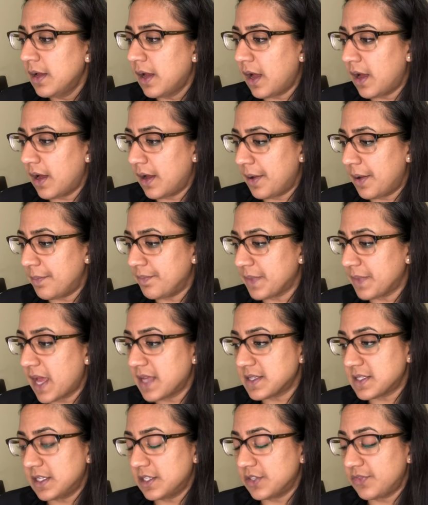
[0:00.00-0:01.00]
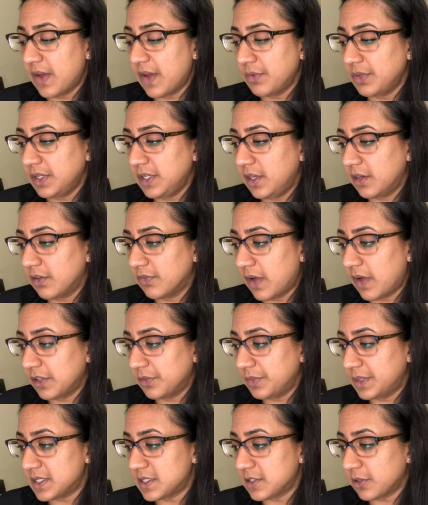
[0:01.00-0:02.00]
As in its founding year,
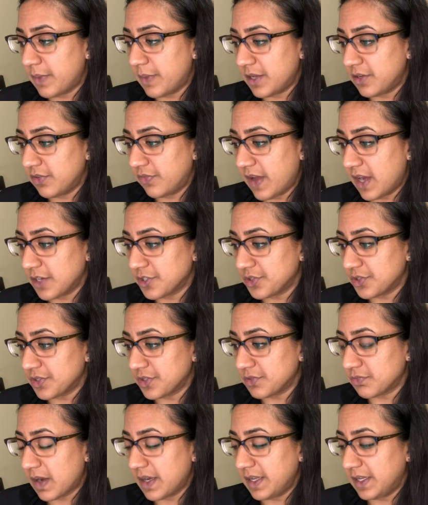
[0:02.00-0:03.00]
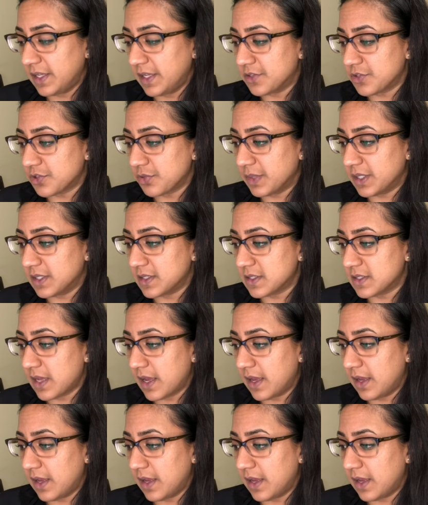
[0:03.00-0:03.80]
Waldmann still manufactures its writing instruments